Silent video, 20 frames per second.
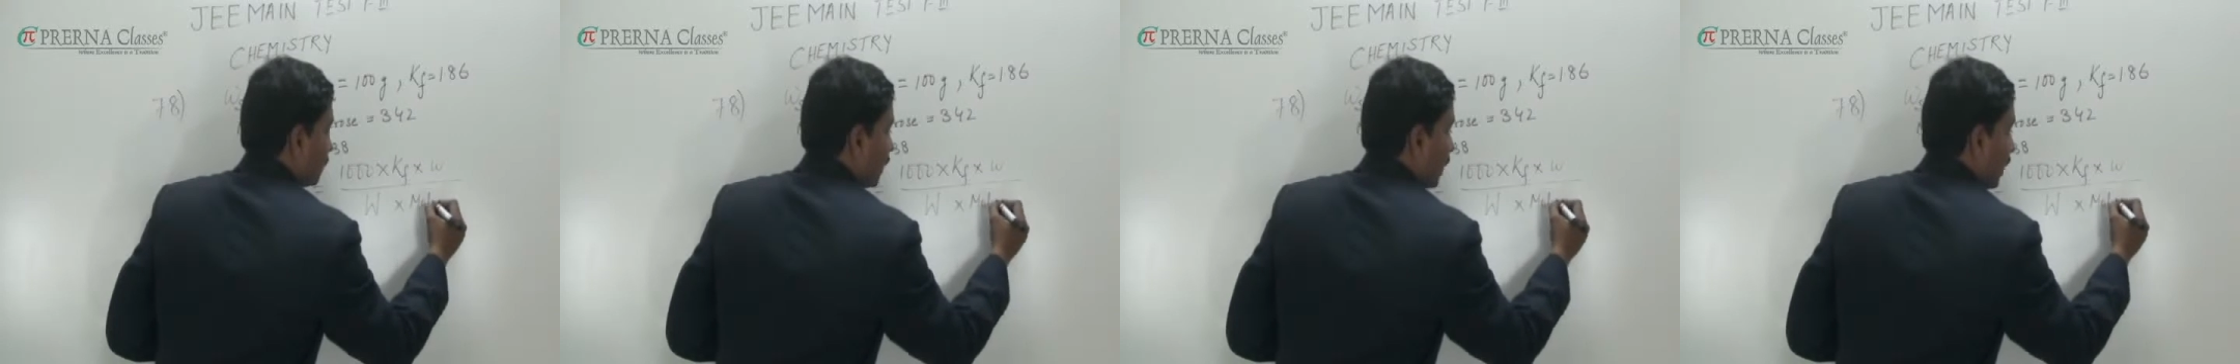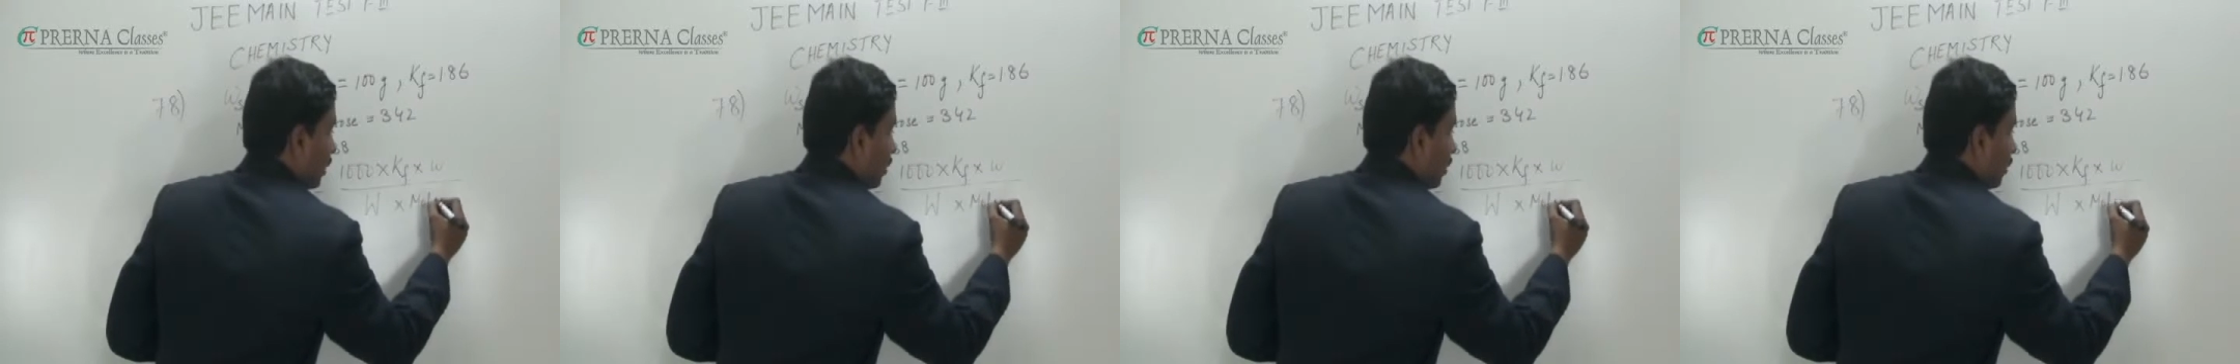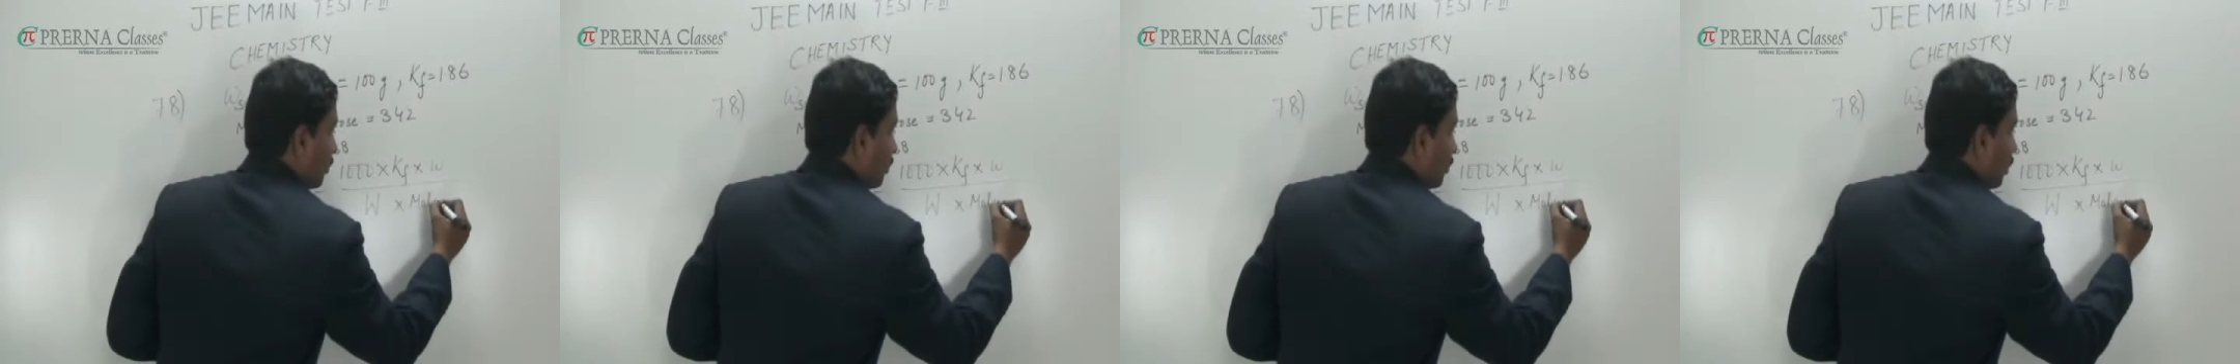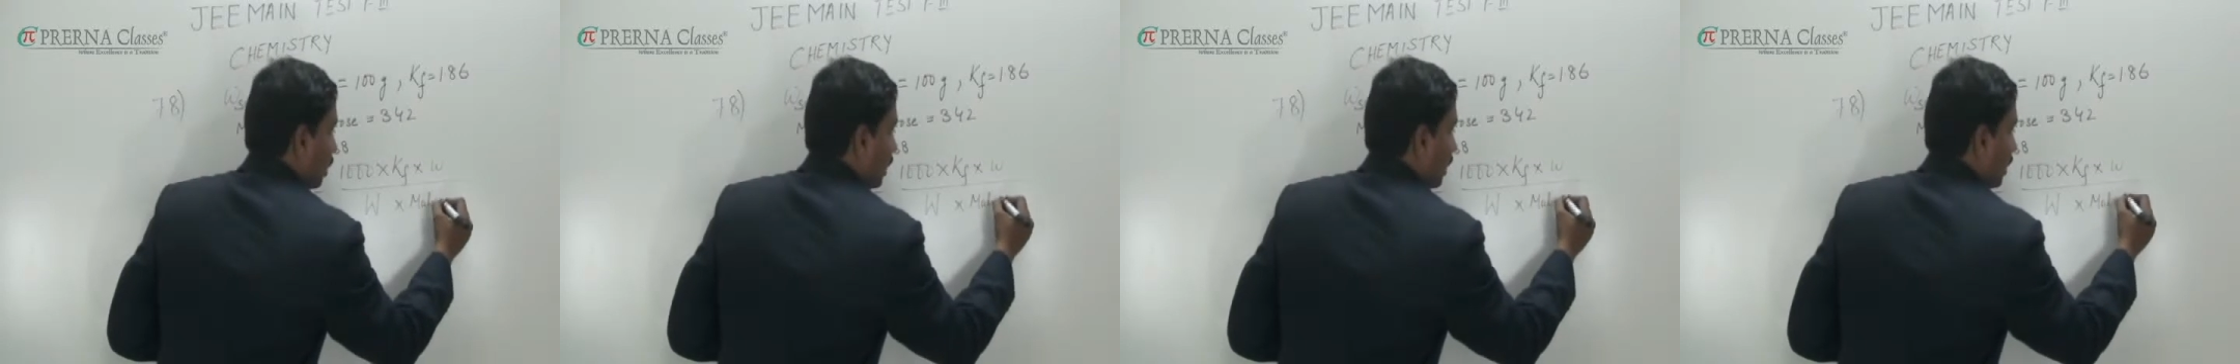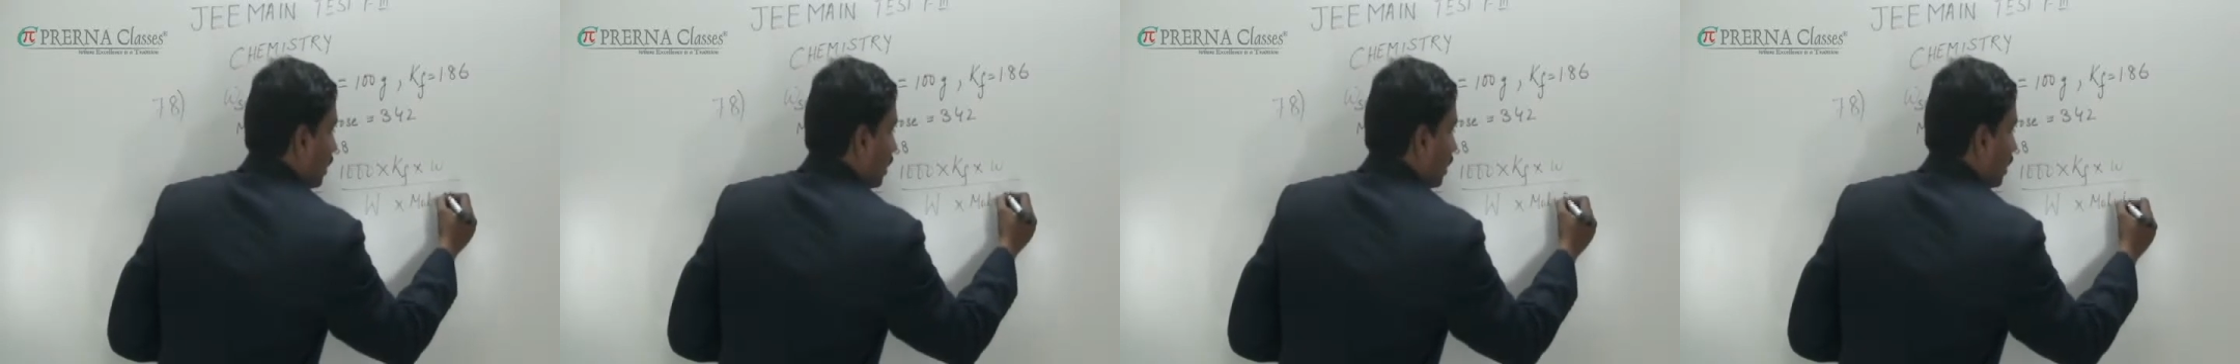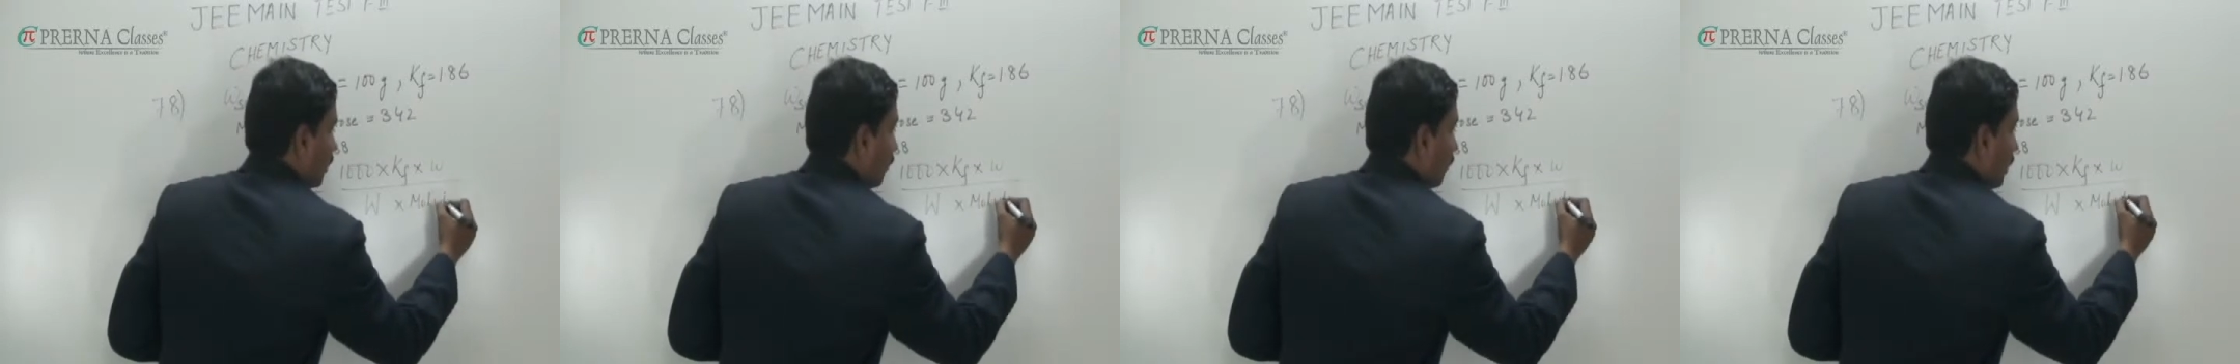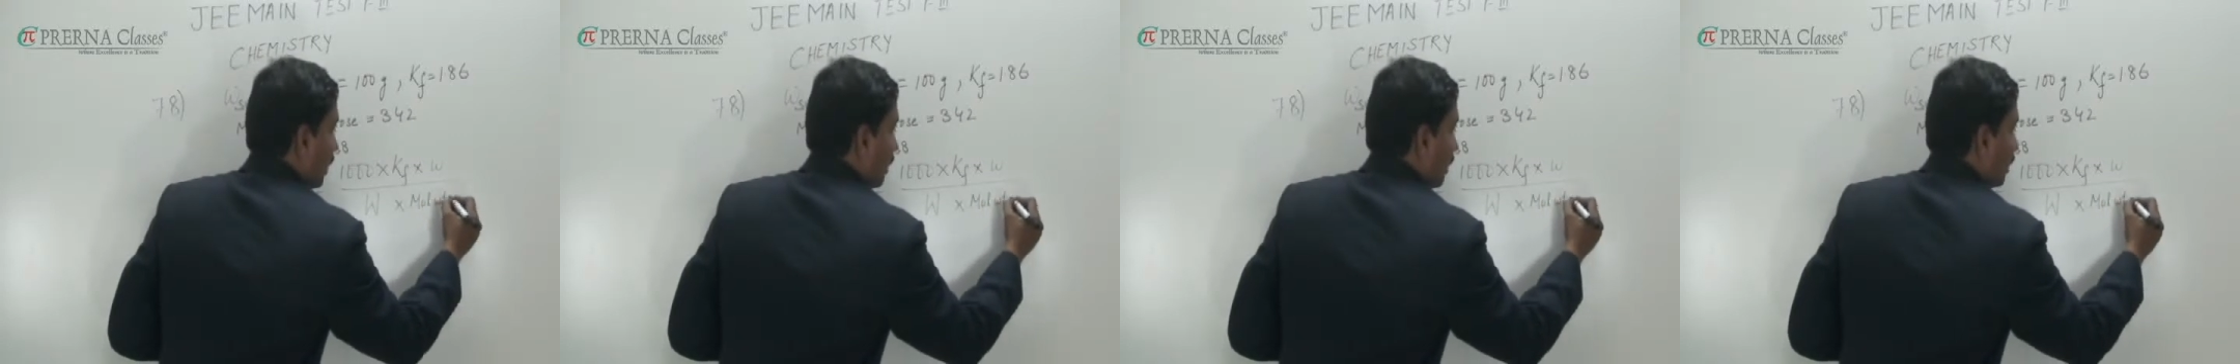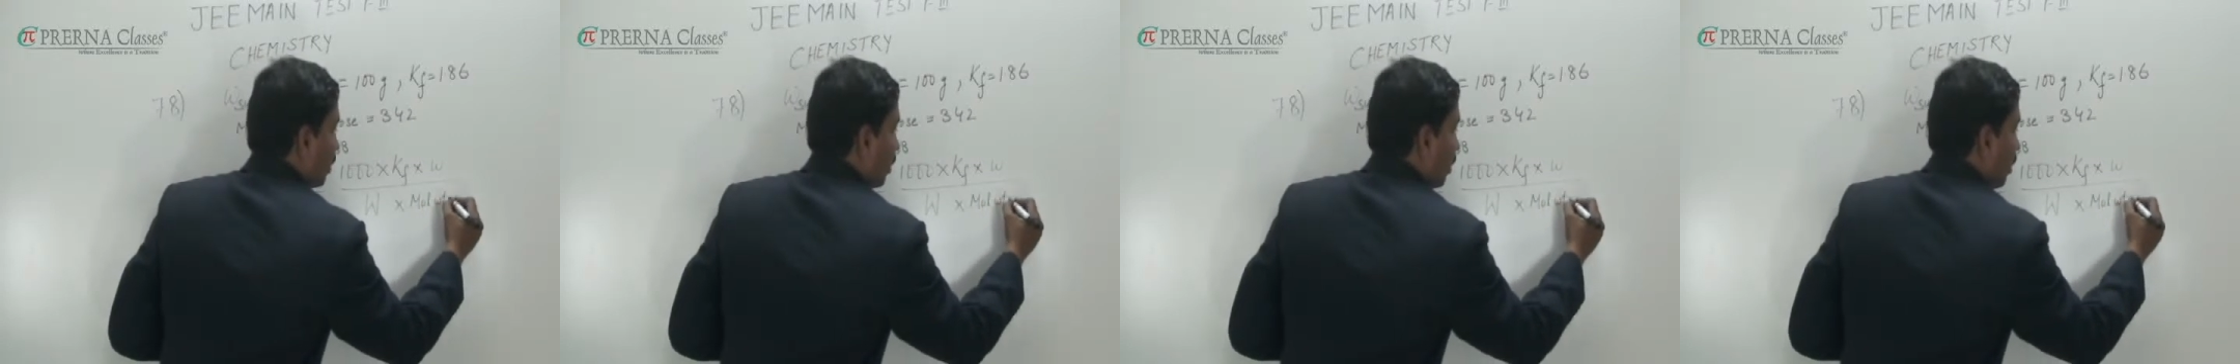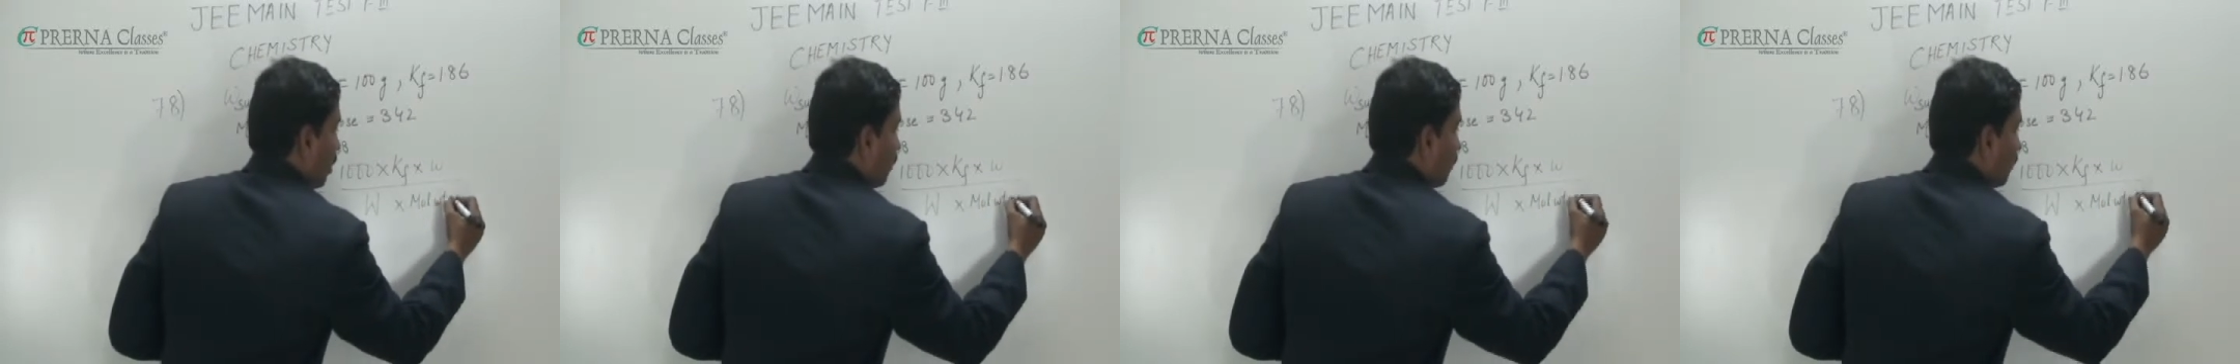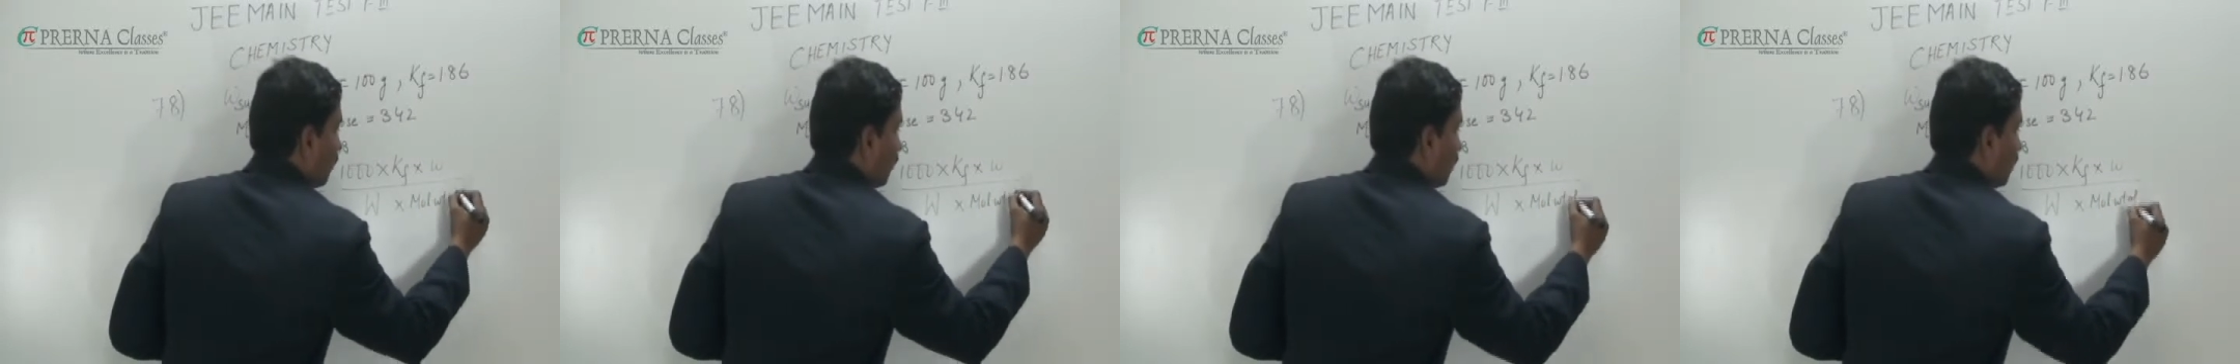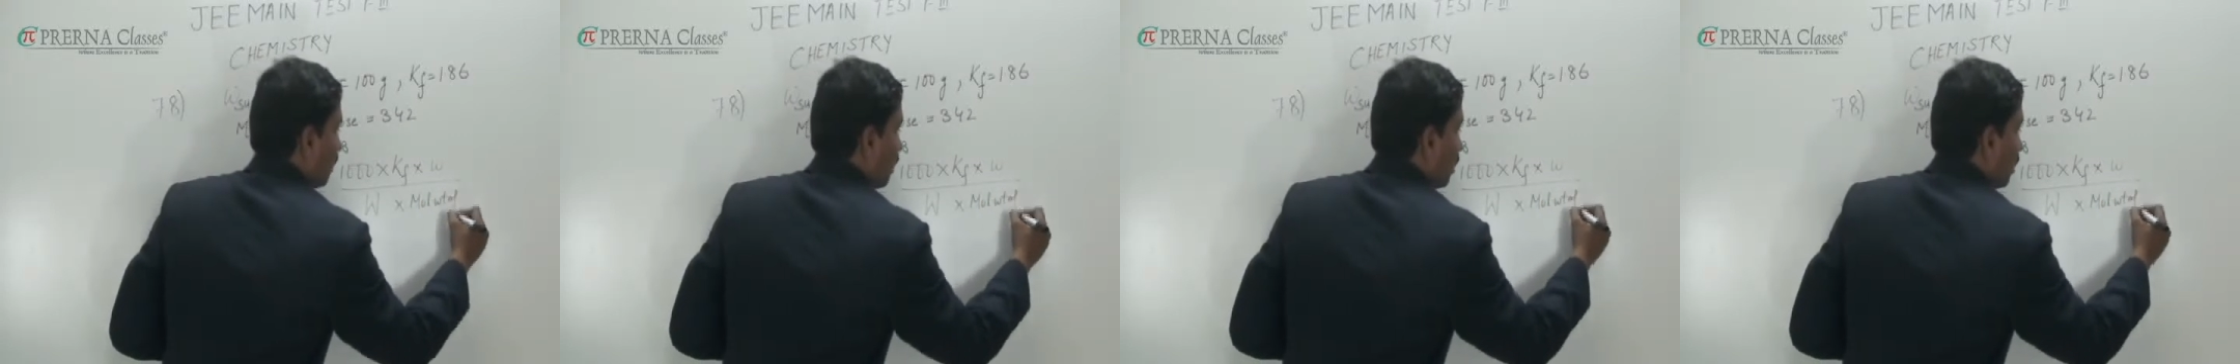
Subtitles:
into molecular weight of